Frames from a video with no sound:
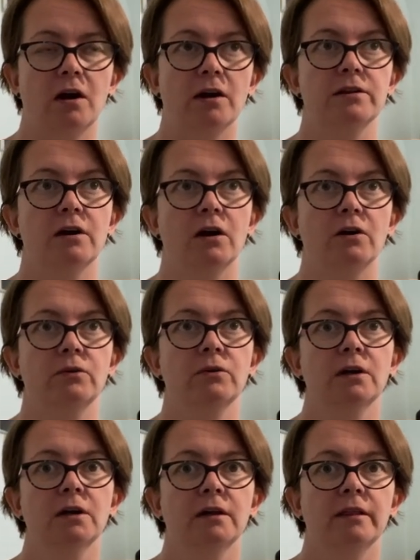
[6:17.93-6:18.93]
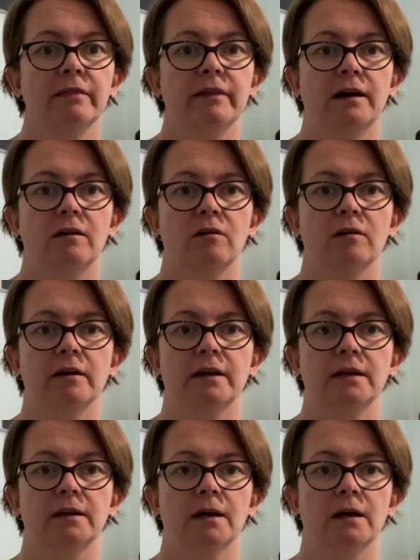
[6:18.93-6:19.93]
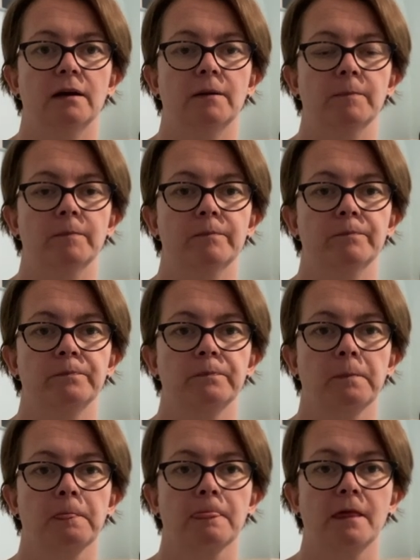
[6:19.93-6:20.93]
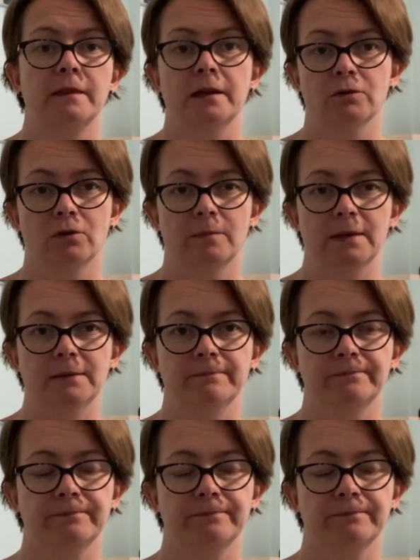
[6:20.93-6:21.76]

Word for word: I know that I um, they annoy me,